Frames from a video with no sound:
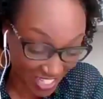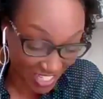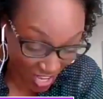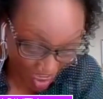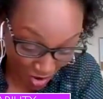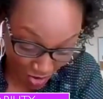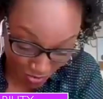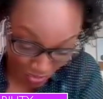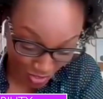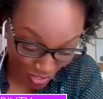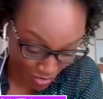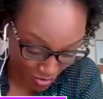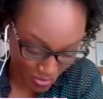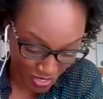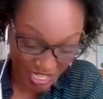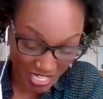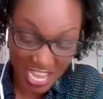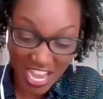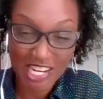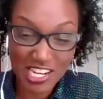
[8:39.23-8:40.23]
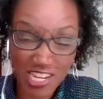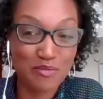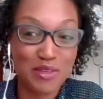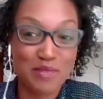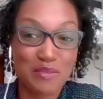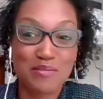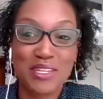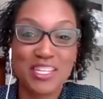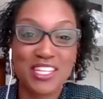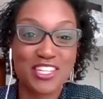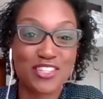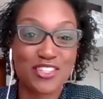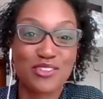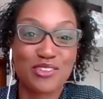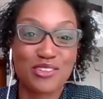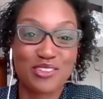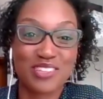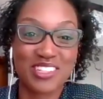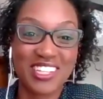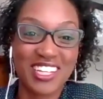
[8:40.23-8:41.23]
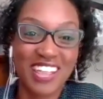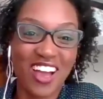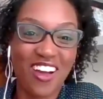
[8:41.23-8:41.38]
Oh, no. It got to be me and you.